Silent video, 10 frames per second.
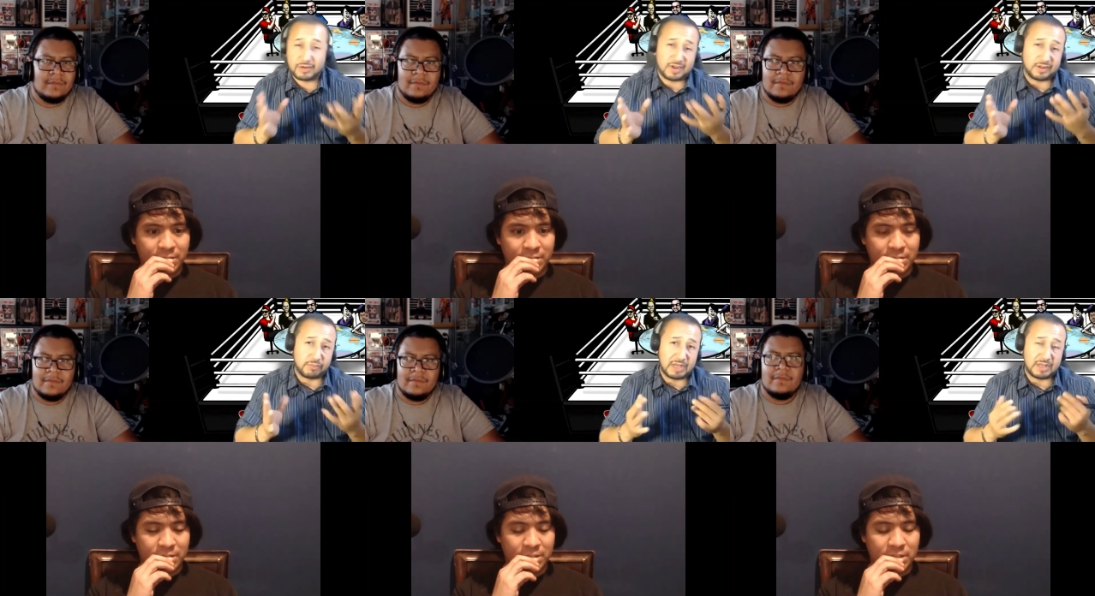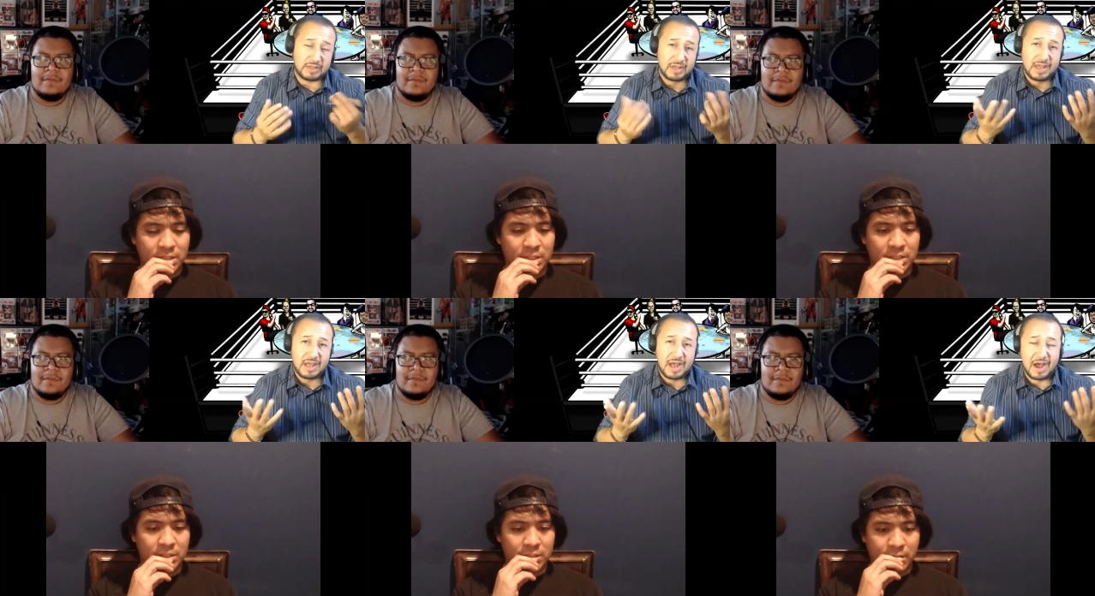Speaker 1: Side of the Ring
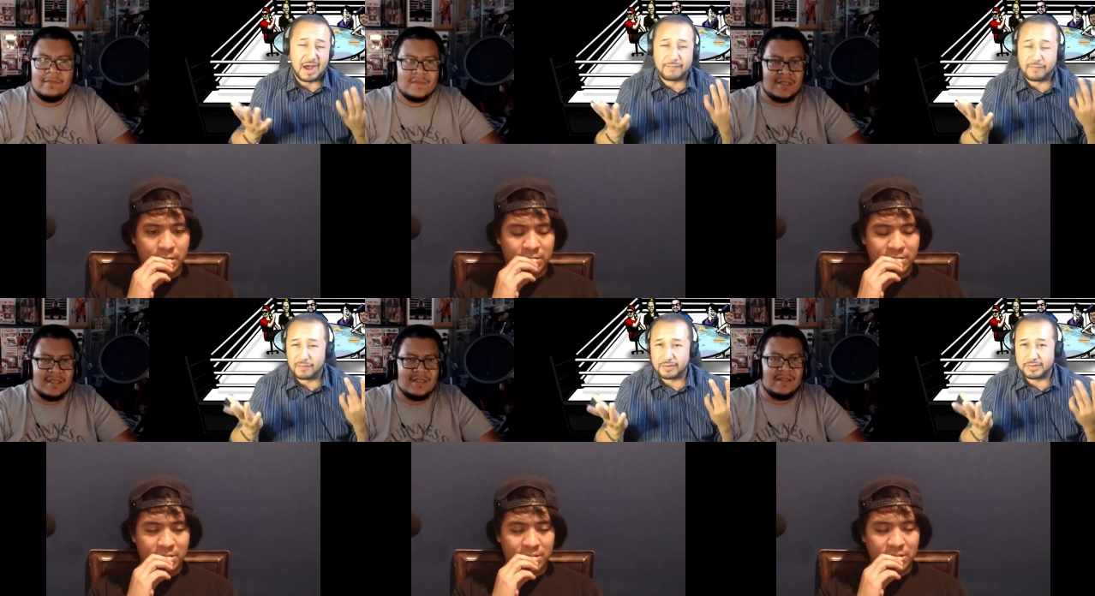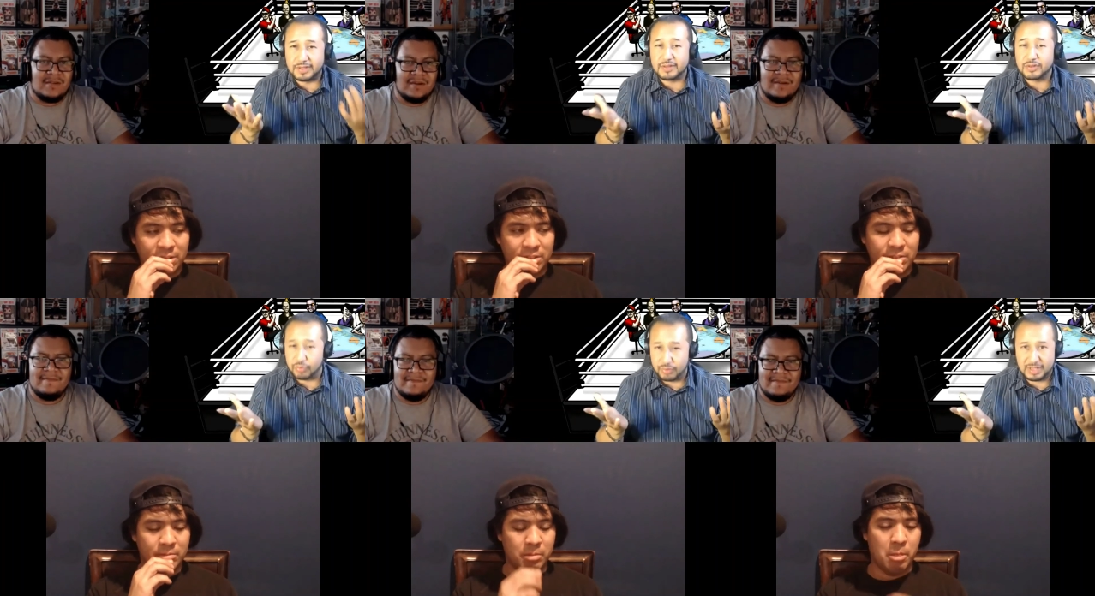uh, for season, season three.